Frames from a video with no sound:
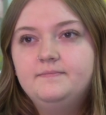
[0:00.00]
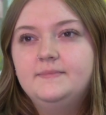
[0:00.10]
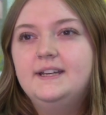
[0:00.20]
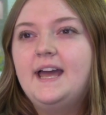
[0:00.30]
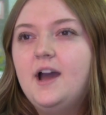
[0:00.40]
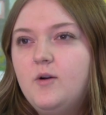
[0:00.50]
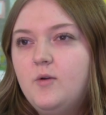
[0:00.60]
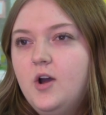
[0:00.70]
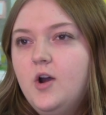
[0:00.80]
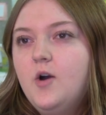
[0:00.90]
Now,
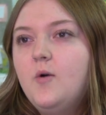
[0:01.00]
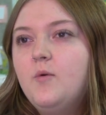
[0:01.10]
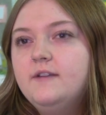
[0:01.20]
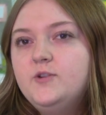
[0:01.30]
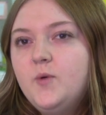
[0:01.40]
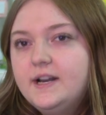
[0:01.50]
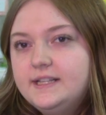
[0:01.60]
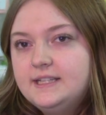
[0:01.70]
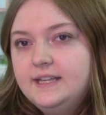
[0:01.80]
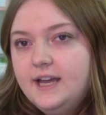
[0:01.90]
what if you
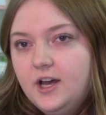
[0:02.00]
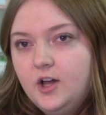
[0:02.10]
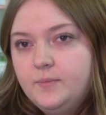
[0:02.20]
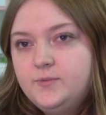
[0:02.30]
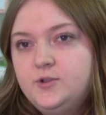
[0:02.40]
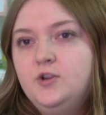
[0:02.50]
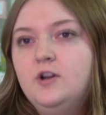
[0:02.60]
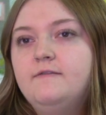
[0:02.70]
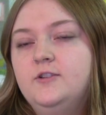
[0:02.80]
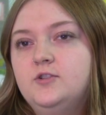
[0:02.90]
wanted to get help so you
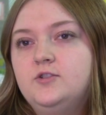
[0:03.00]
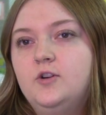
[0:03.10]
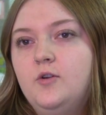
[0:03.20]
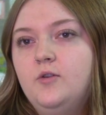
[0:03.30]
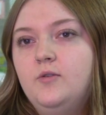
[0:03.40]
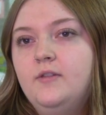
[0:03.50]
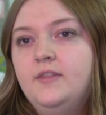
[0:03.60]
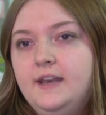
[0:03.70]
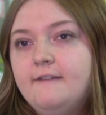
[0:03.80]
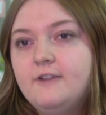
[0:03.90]
don't feel
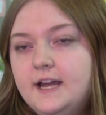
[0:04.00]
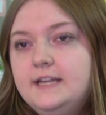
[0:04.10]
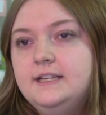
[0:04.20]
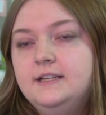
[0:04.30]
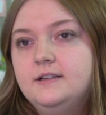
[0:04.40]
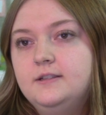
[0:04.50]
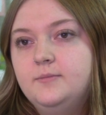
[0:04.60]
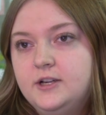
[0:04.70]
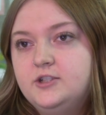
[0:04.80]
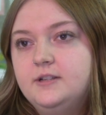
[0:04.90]
the never-ending
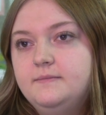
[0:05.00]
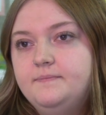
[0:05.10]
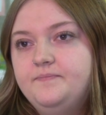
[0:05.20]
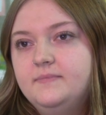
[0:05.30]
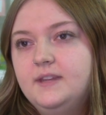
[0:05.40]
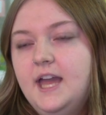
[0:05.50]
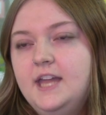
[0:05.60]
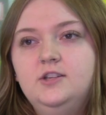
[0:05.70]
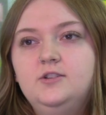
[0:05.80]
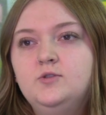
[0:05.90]
depression,
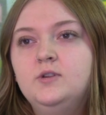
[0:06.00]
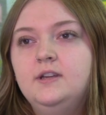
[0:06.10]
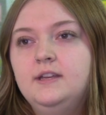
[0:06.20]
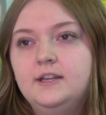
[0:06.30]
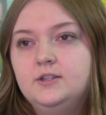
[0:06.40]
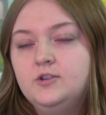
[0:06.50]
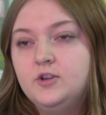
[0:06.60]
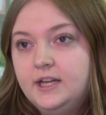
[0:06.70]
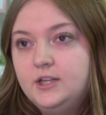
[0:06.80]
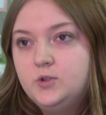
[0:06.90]
and you're
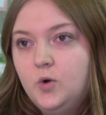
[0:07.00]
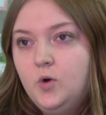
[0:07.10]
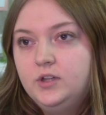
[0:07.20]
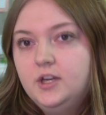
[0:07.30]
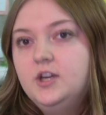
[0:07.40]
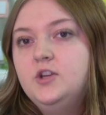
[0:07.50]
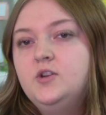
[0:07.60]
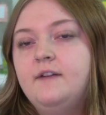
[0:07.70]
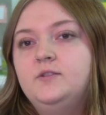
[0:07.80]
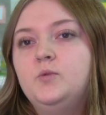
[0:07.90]
getting told
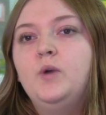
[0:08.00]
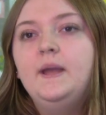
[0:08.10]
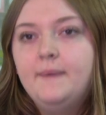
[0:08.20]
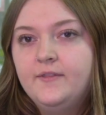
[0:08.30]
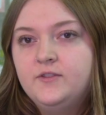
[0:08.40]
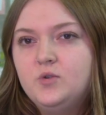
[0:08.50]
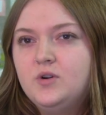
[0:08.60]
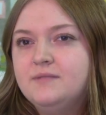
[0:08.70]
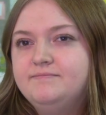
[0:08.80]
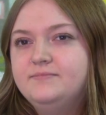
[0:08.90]
you have to wait months,
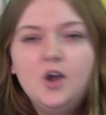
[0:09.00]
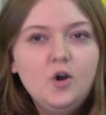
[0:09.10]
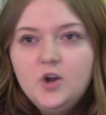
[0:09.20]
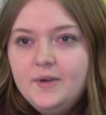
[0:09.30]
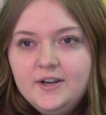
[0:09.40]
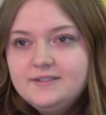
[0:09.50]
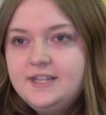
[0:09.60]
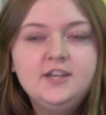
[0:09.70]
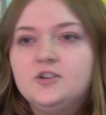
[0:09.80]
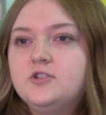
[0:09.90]
or, oh no, we don't
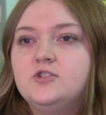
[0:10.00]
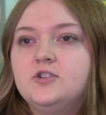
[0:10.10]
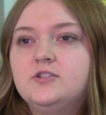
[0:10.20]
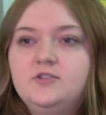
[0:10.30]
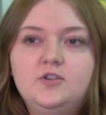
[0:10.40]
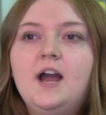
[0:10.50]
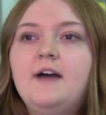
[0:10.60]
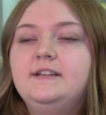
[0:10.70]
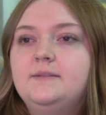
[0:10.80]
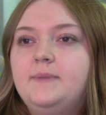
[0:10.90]
take your insurance, or
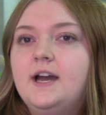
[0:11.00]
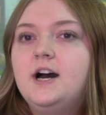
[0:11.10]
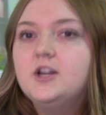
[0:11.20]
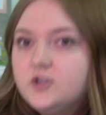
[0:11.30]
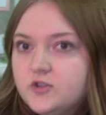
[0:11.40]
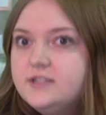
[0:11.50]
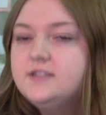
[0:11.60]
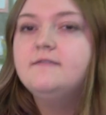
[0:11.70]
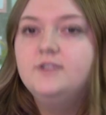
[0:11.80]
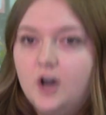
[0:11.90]
having to pay hundreds
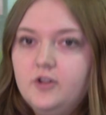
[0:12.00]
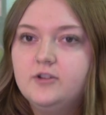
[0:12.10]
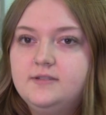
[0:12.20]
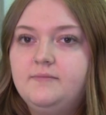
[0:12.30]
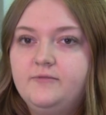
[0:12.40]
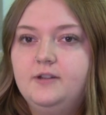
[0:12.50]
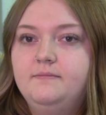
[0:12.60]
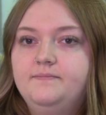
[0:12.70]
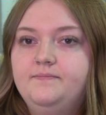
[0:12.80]
of dollars up front.